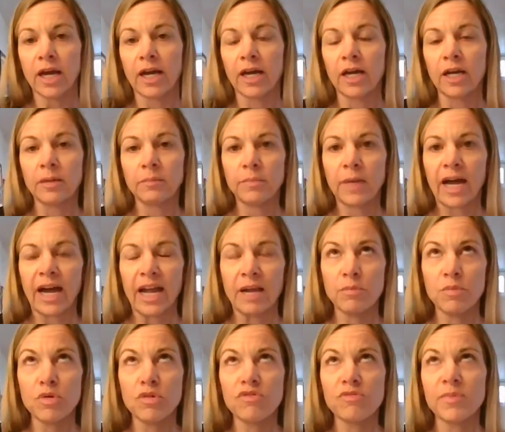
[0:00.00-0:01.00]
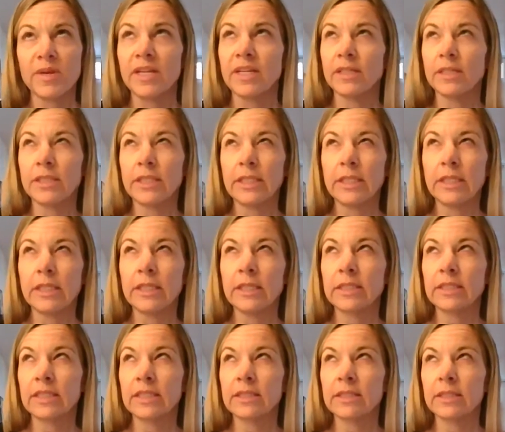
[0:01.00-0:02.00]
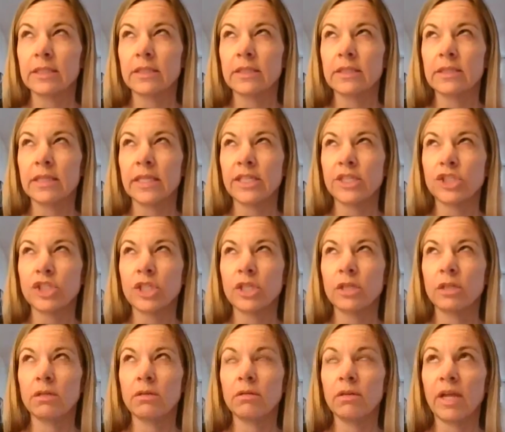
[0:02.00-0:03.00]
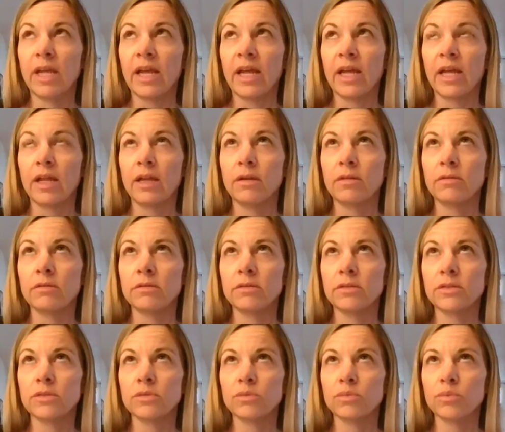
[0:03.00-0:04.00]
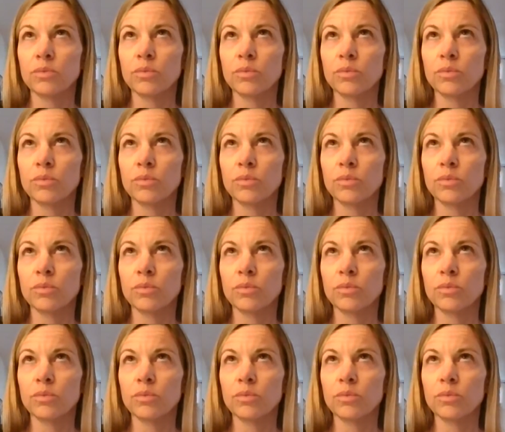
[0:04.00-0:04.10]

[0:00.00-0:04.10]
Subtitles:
eye movement desensitization and